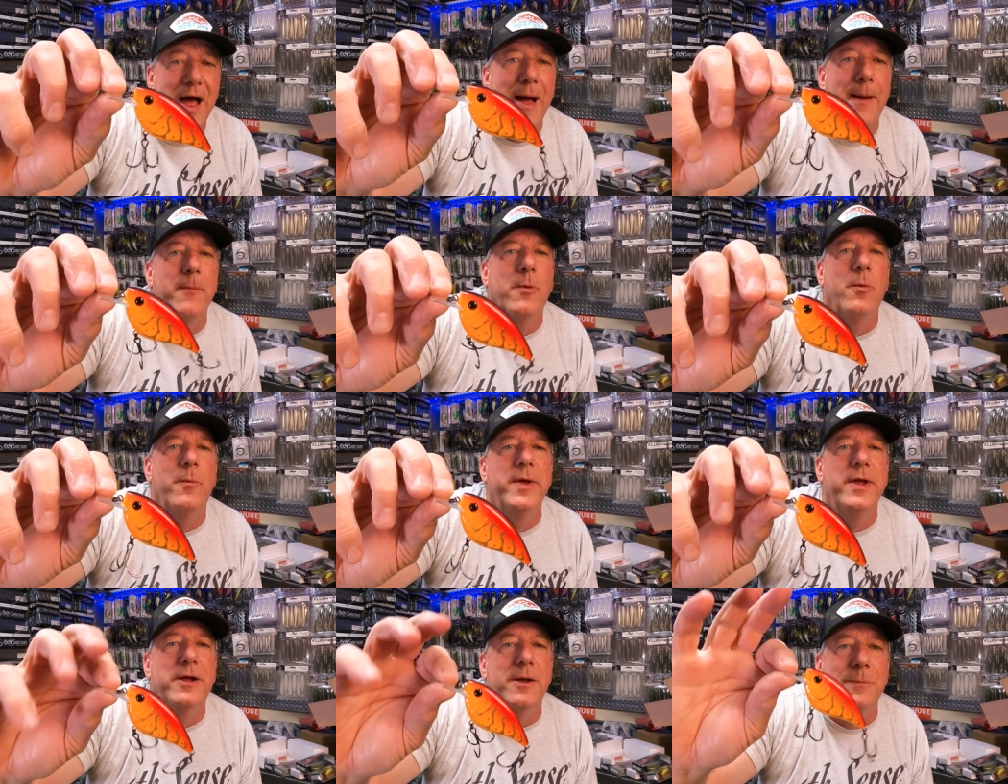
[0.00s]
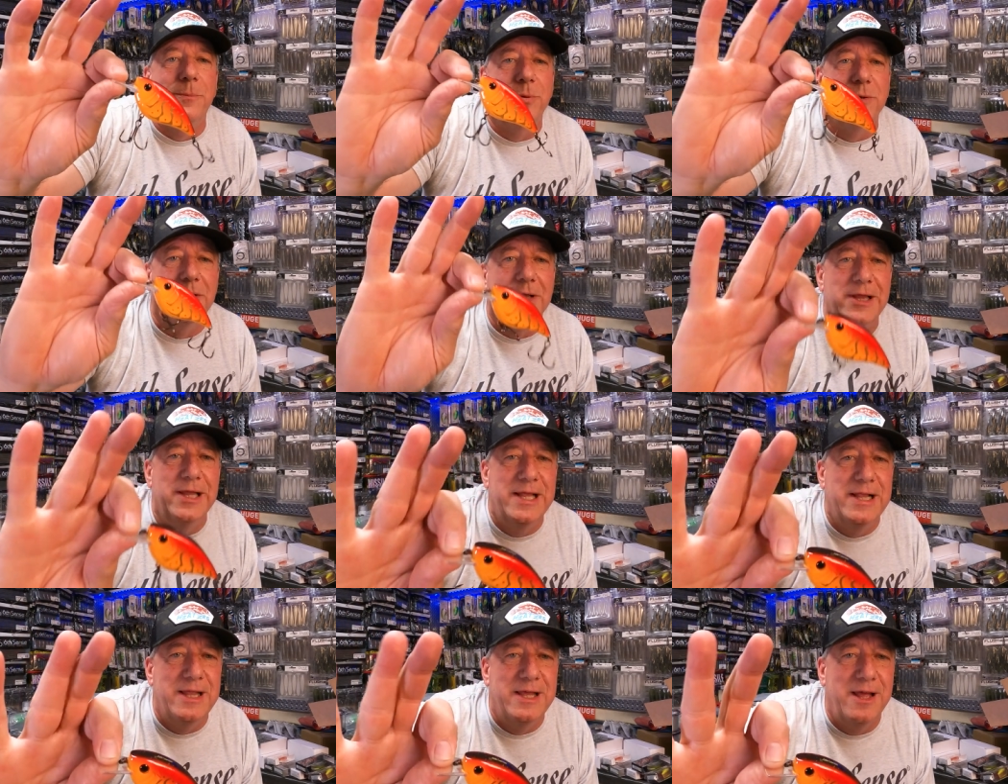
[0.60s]
I'm gonna be
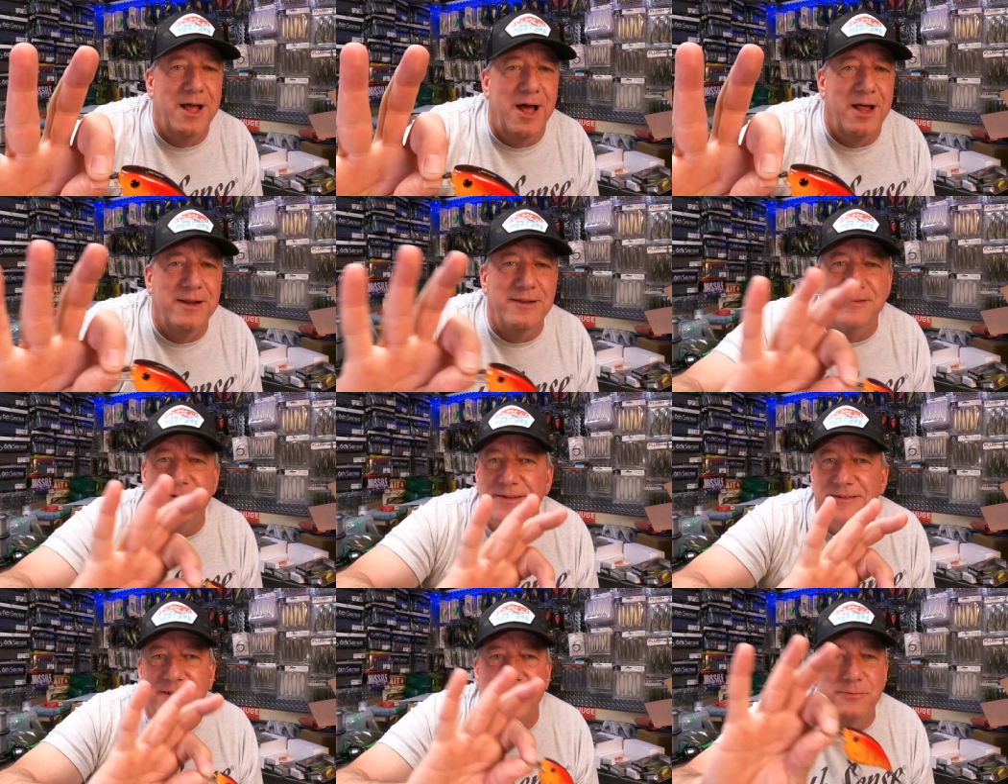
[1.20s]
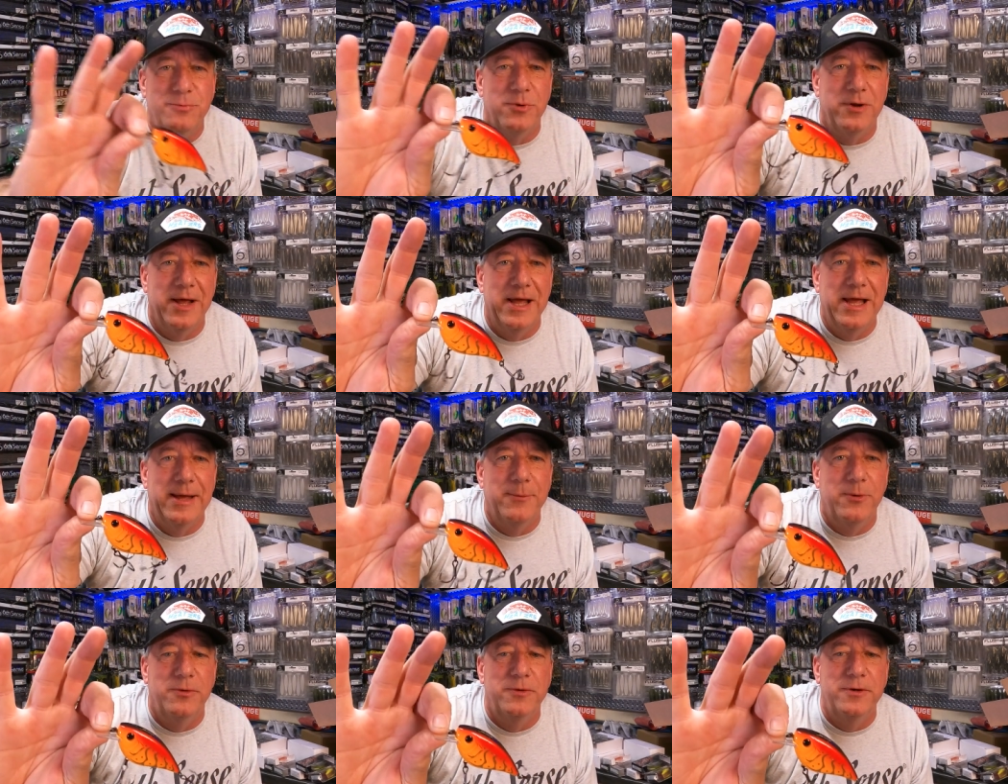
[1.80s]
completely honest, because that's what I
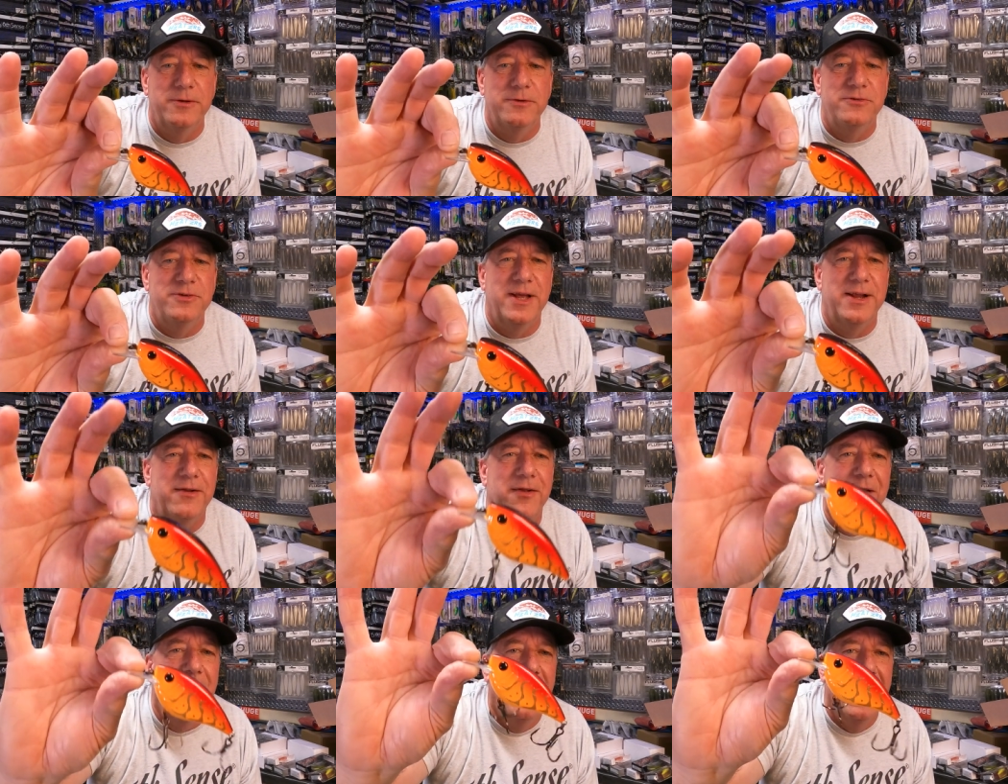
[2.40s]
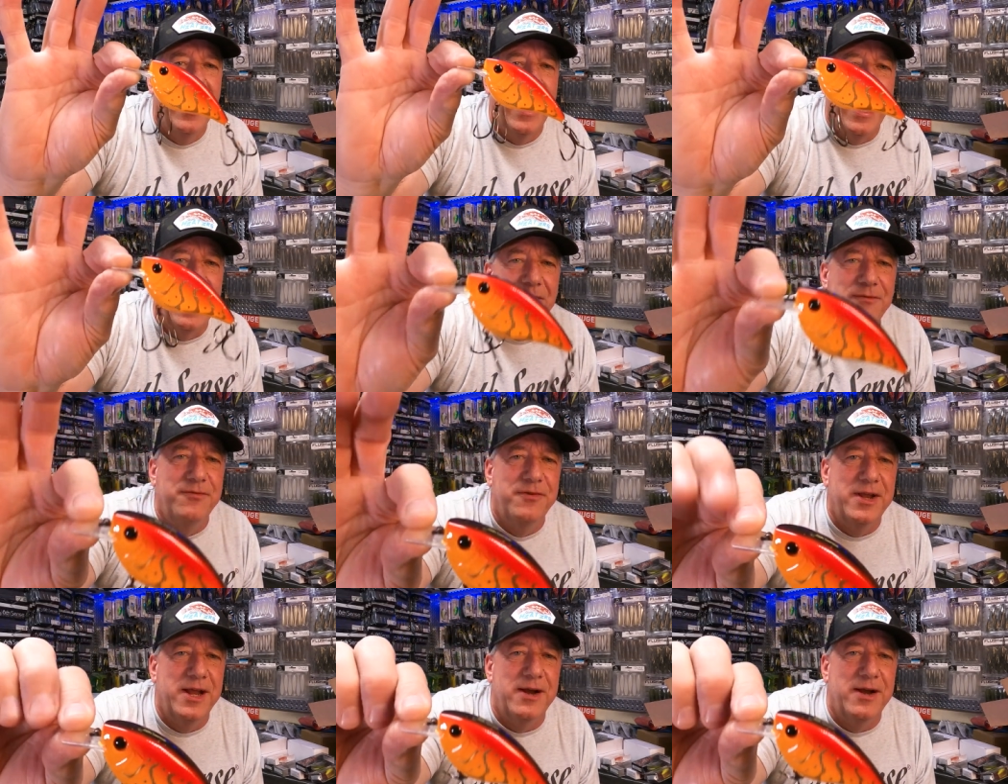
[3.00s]
am on his channel. I've